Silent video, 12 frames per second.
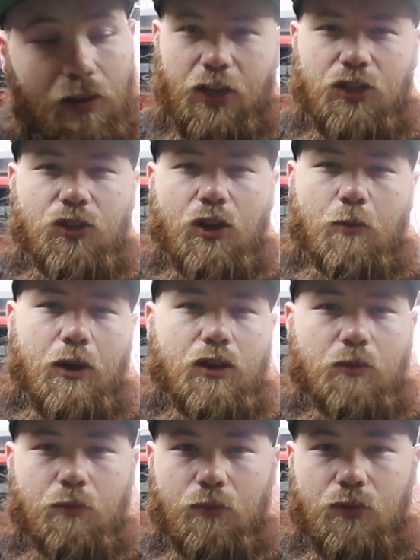Thank you
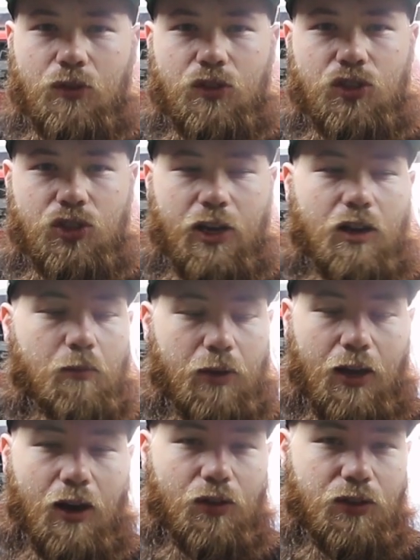everybody to shouting
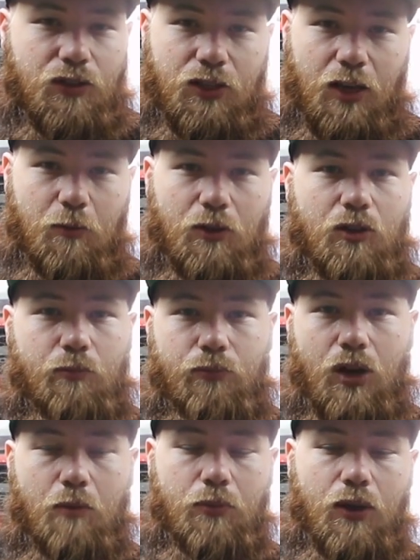me out. It gave me a little
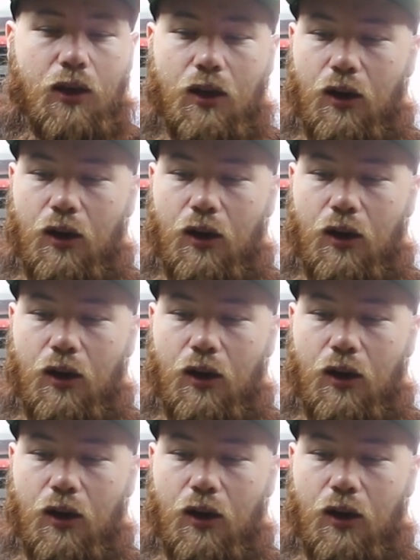bump.